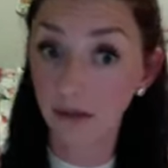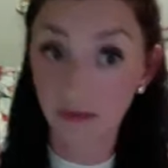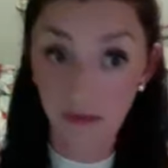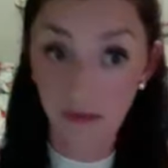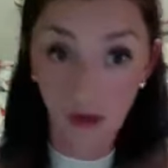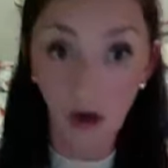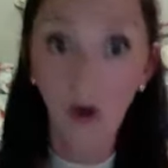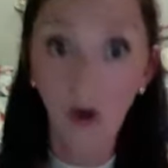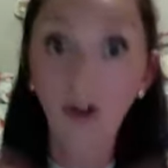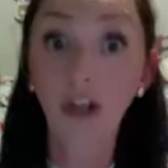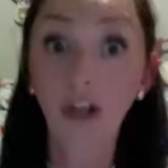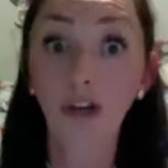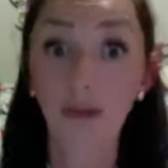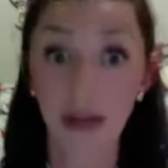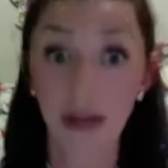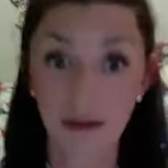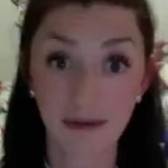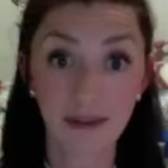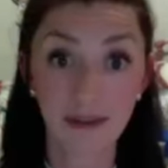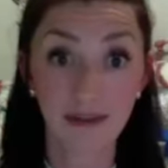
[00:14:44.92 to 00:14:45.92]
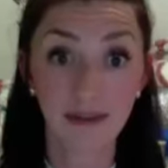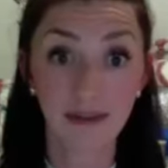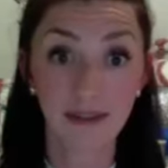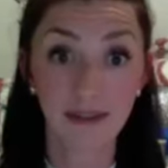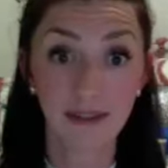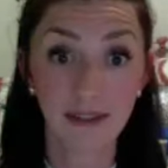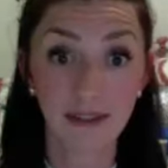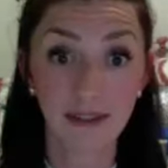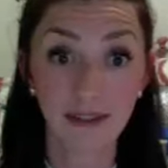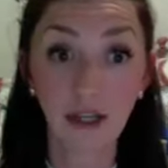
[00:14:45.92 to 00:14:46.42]
all year round.
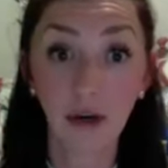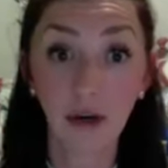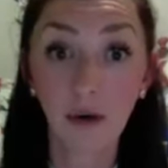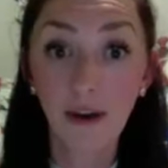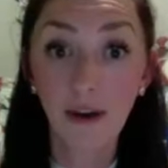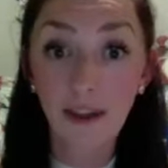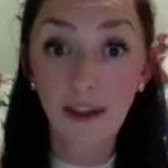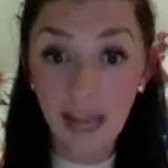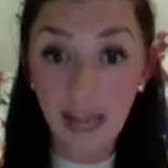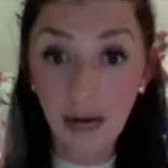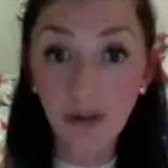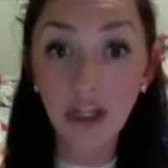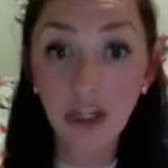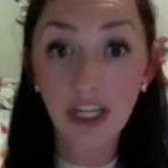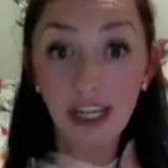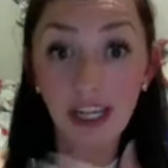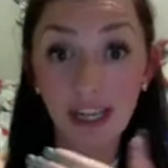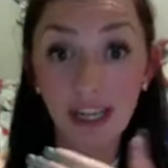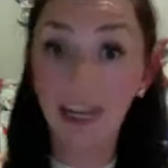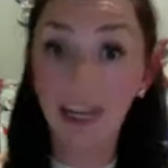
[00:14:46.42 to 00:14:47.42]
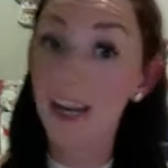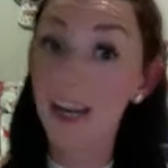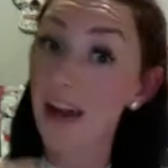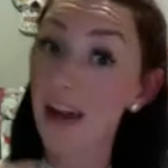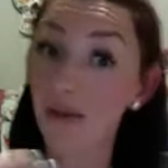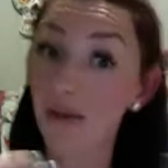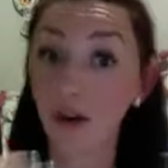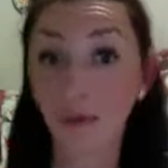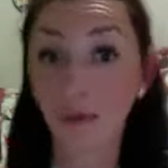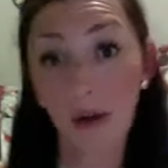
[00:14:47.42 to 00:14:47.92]
So now she can get it
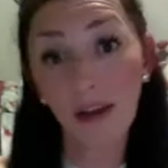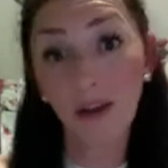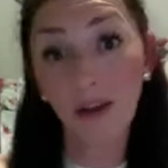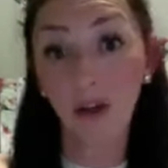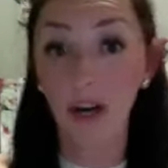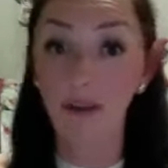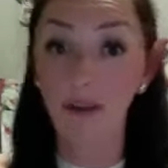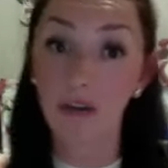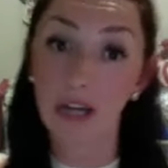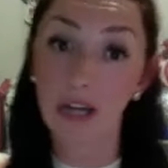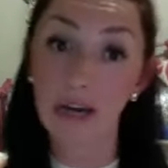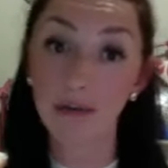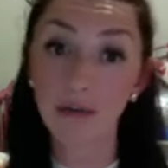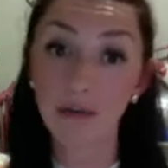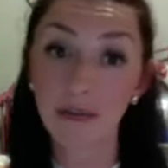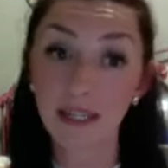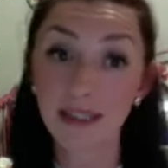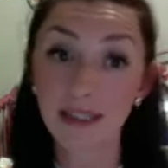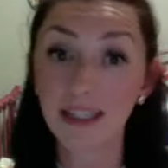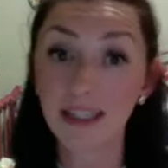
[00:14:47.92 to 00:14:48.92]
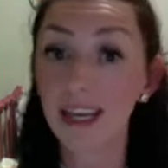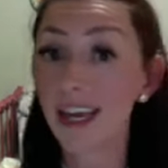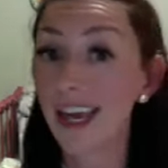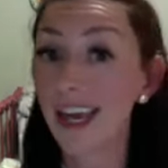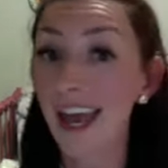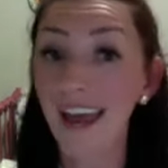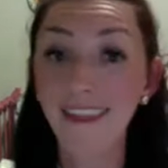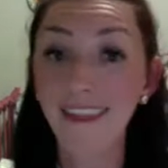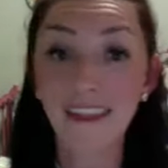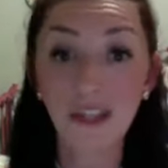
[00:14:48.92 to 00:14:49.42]
every month or every couple months,
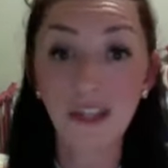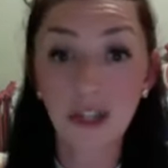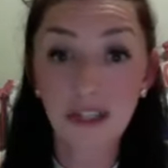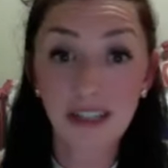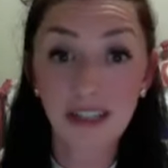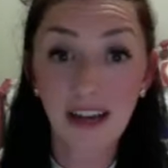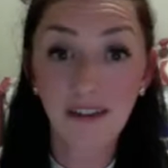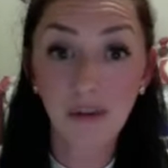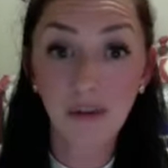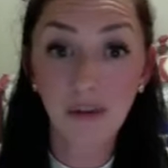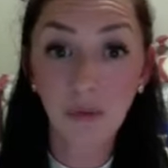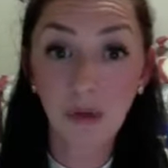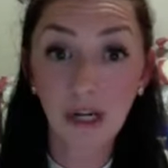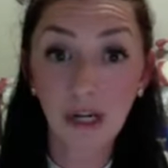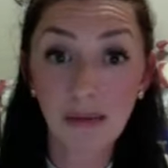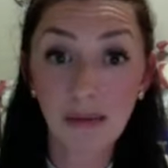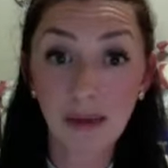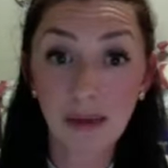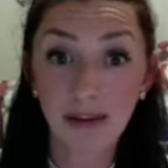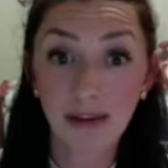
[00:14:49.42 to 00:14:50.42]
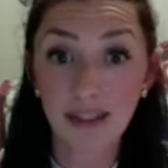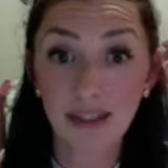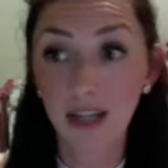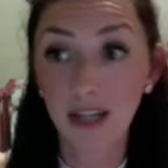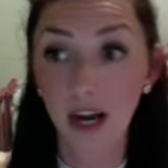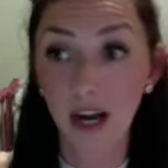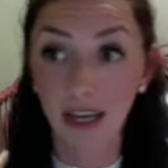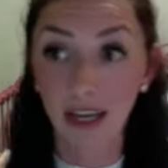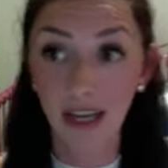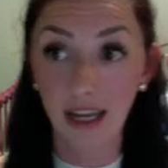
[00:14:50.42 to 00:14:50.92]
and then she doesn't have to worry about
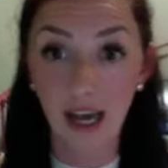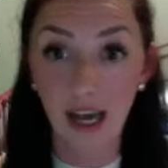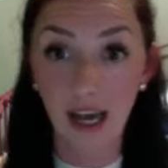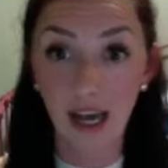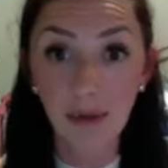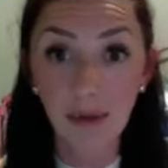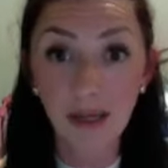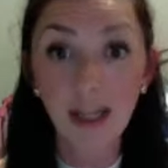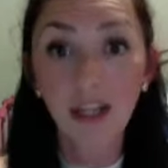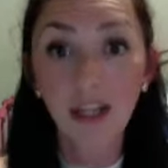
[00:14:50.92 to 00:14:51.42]
stocking up.